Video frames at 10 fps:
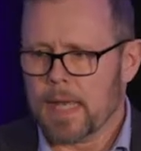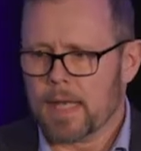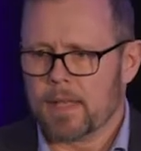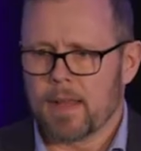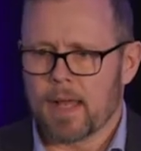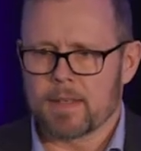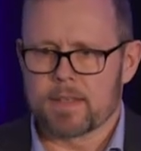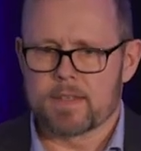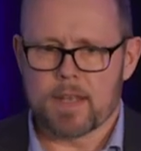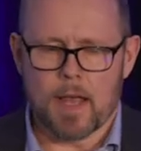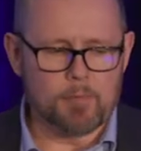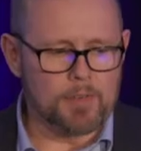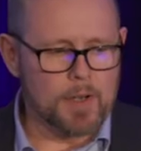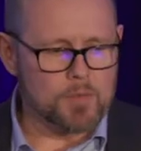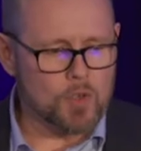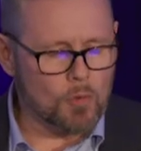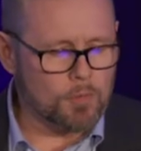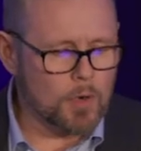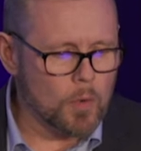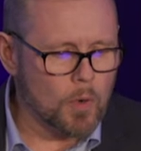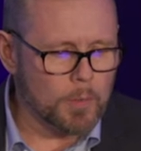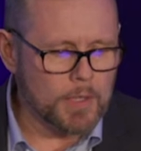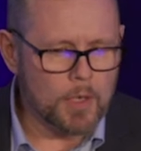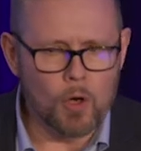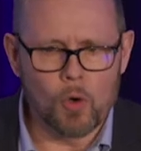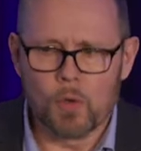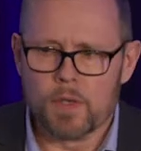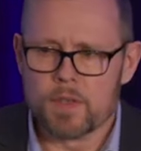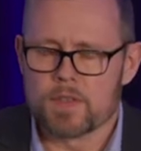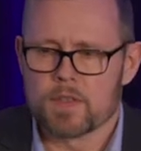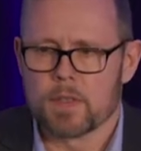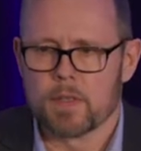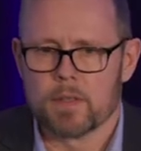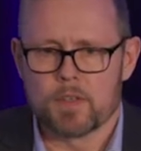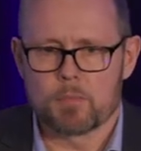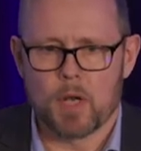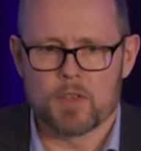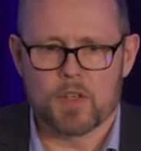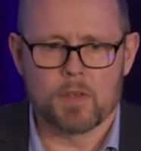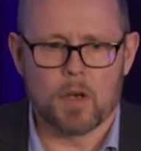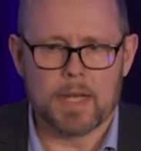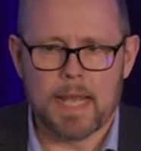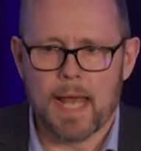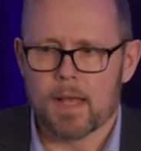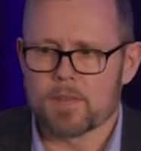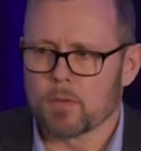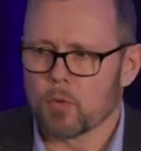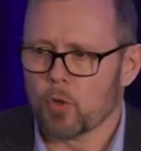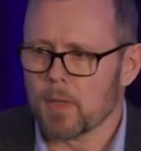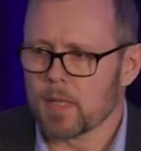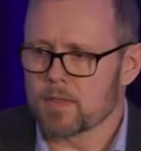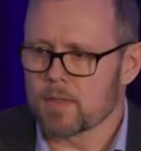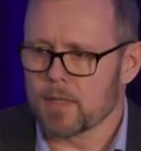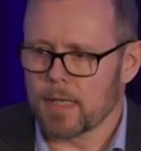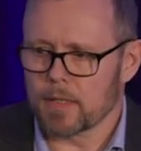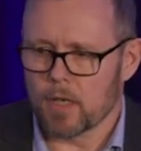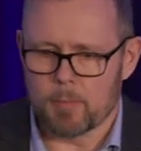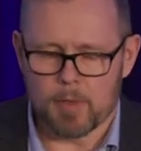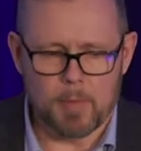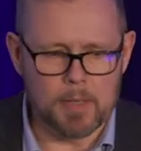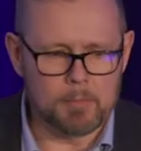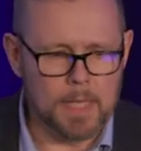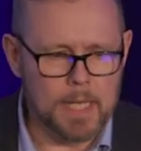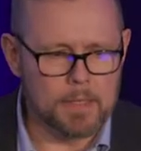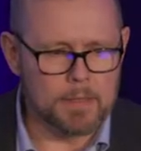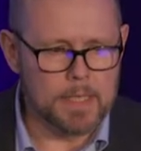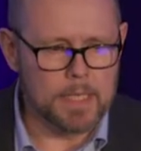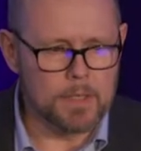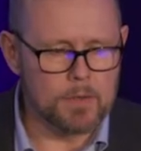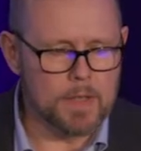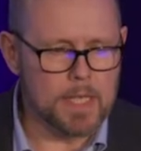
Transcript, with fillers: And in that time frame, so far what we know is this project already has a robust economic mine plan here